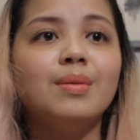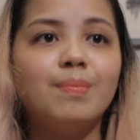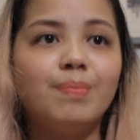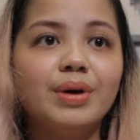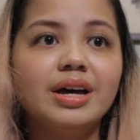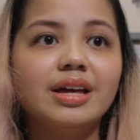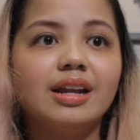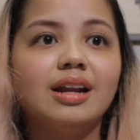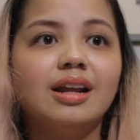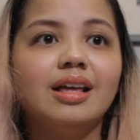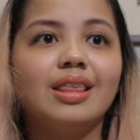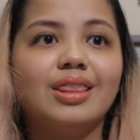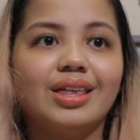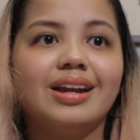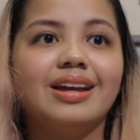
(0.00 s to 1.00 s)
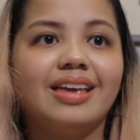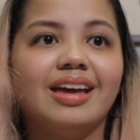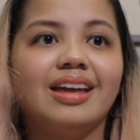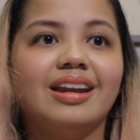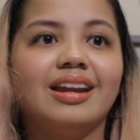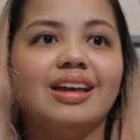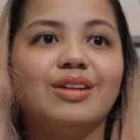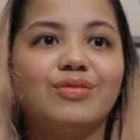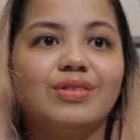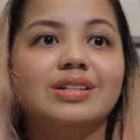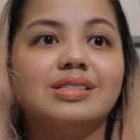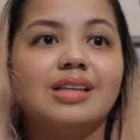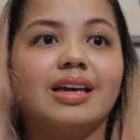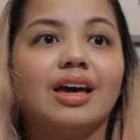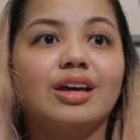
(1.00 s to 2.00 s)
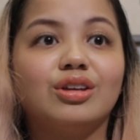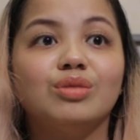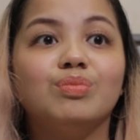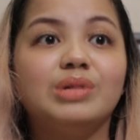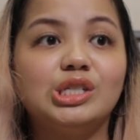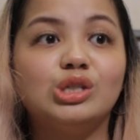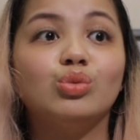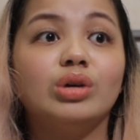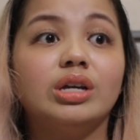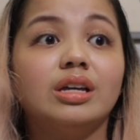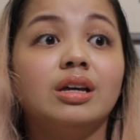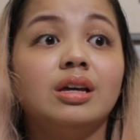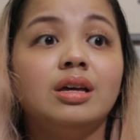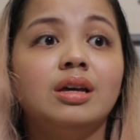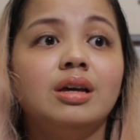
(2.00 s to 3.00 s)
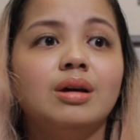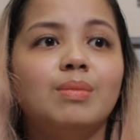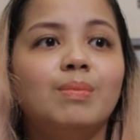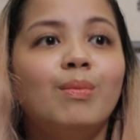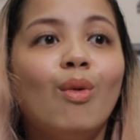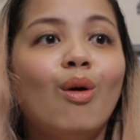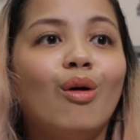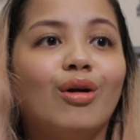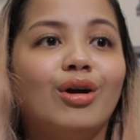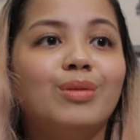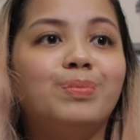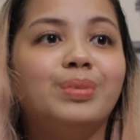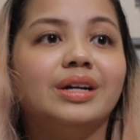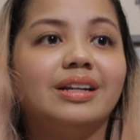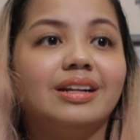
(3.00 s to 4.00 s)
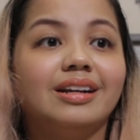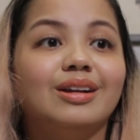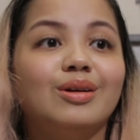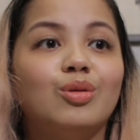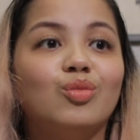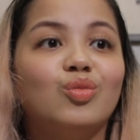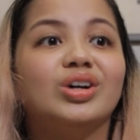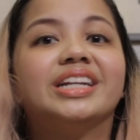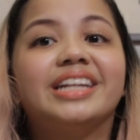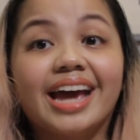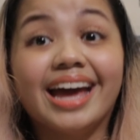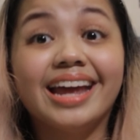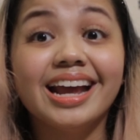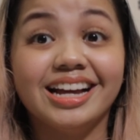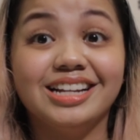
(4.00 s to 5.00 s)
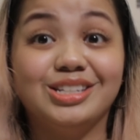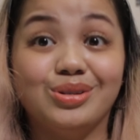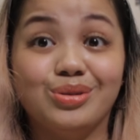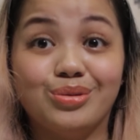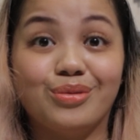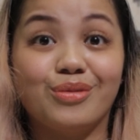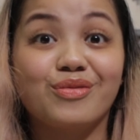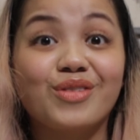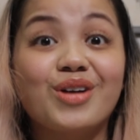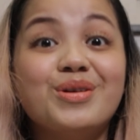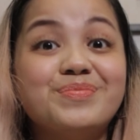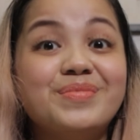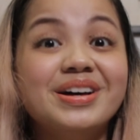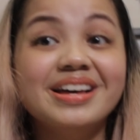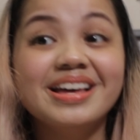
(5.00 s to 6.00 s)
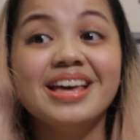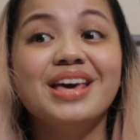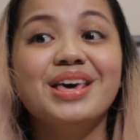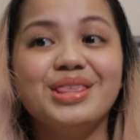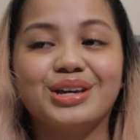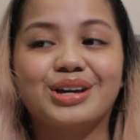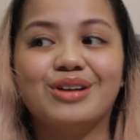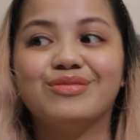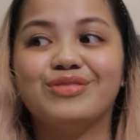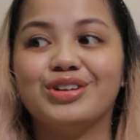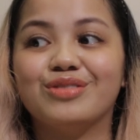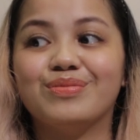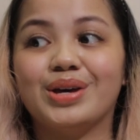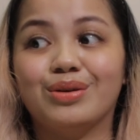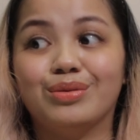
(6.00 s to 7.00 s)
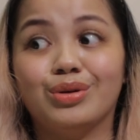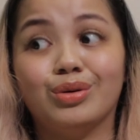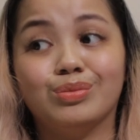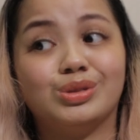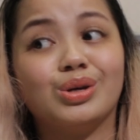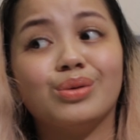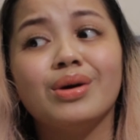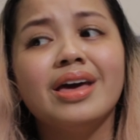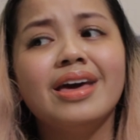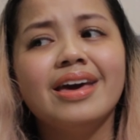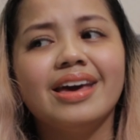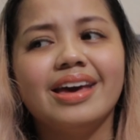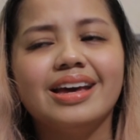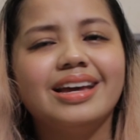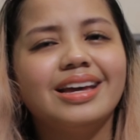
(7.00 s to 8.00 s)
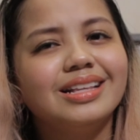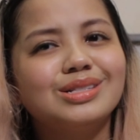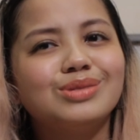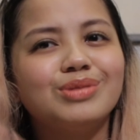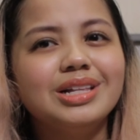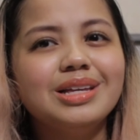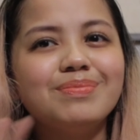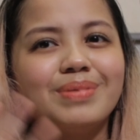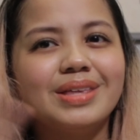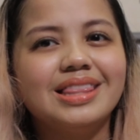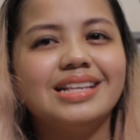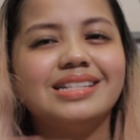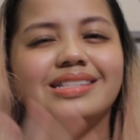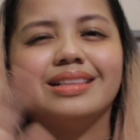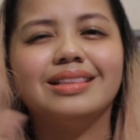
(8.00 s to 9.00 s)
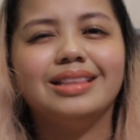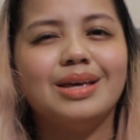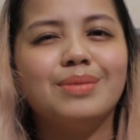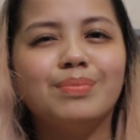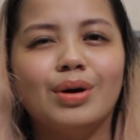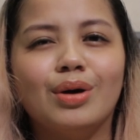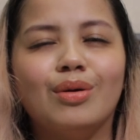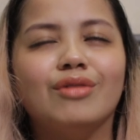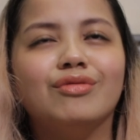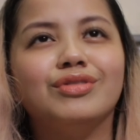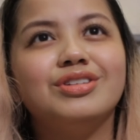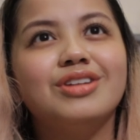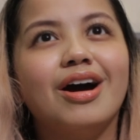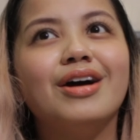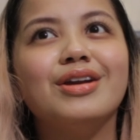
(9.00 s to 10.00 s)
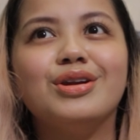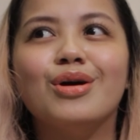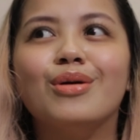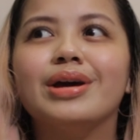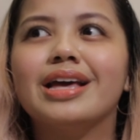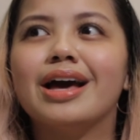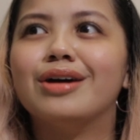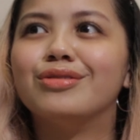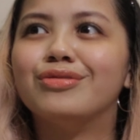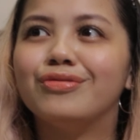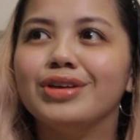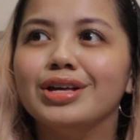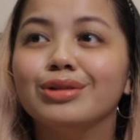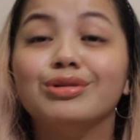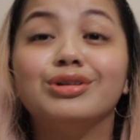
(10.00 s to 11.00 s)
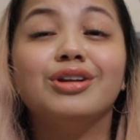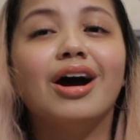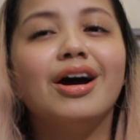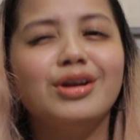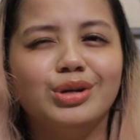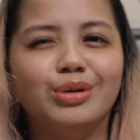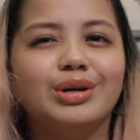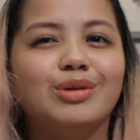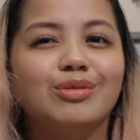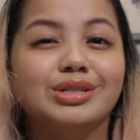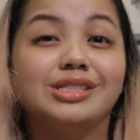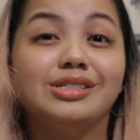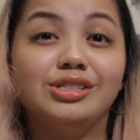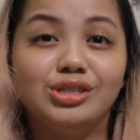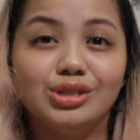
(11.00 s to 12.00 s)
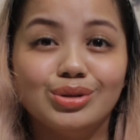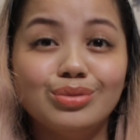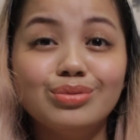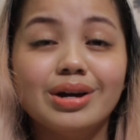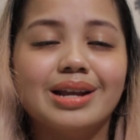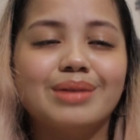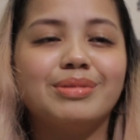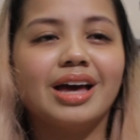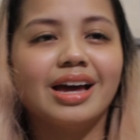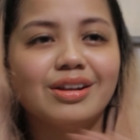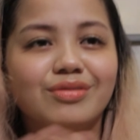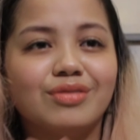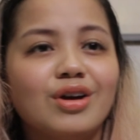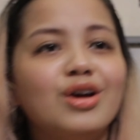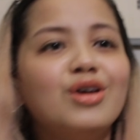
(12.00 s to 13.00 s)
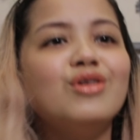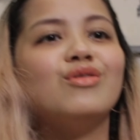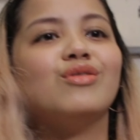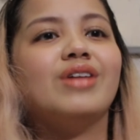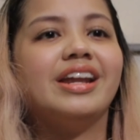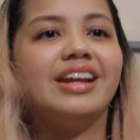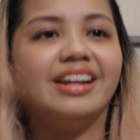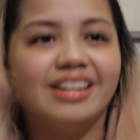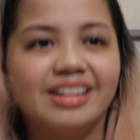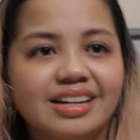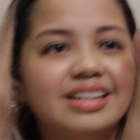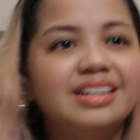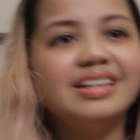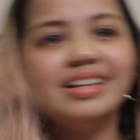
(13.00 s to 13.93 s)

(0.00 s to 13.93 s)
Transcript: But then again, it feels like I could be doing more, but what can I do from the comfort of my own home? So it, it's really been this limbo of not knowing how to feel or not knowing what to do, and I'm kind of ready to